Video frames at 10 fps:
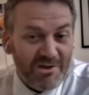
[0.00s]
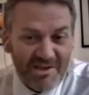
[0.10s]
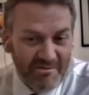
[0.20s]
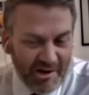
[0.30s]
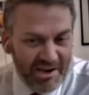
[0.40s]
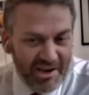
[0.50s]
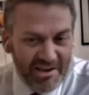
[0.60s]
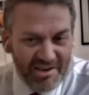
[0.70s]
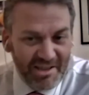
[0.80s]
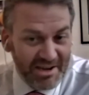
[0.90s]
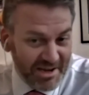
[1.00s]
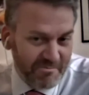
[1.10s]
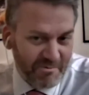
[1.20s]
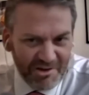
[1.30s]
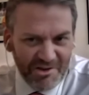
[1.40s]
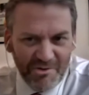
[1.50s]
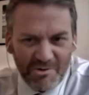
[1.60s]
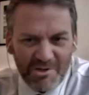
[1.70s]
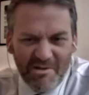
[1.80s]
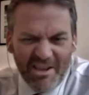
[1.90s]
one, and they did want to talk to
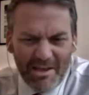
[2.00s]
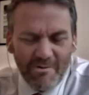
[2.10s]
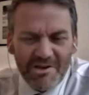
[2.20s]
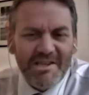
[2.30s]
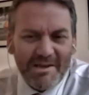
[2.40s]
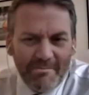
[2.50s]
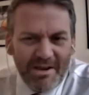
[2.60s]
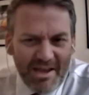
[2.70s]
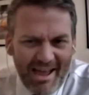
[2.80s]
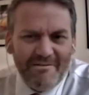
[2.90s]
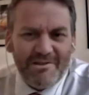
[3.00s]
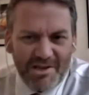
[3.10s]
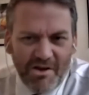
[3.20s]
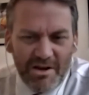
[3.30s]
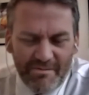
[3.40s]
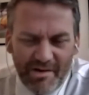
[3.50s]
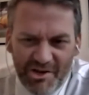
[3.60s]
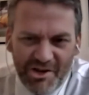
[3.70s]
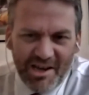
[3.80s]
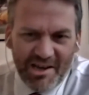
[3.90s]
me. And they wanted somebody outside of
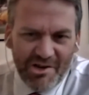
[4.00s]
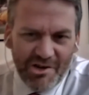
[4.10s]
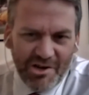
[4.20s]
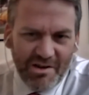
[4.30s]
education